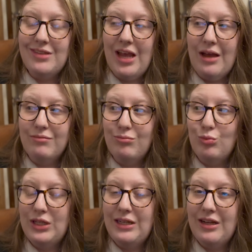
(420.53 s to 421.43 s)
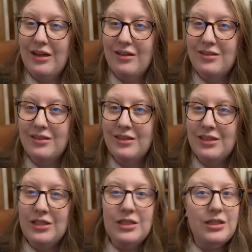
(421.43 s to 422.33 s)
yeah, we
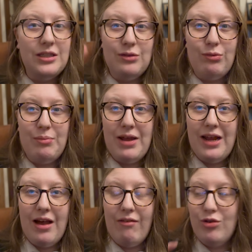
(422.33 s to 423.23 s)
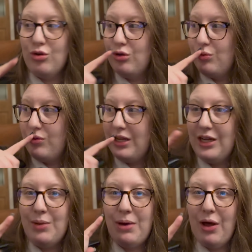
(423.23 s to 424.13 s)
may have to
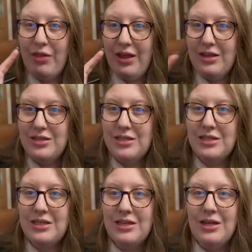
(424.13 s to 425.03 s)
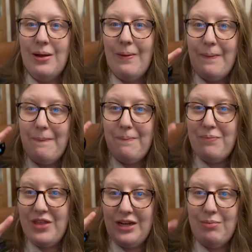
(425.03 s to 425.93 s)
think about this,
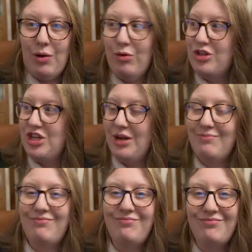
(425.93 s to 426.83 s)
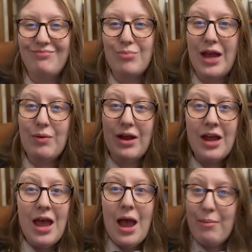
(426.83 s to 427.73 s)
think about what to do. But anyway,
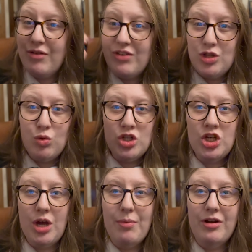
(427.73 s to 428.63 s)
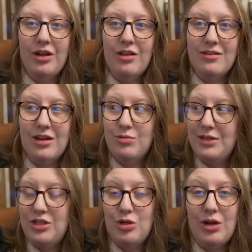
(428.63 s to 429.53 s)
I'm gonna finish watching Gilmore Girls and I'll
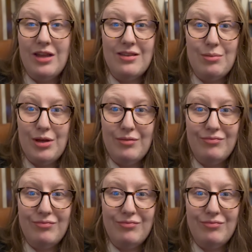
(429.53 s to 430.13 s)
speak to you guys in a bit.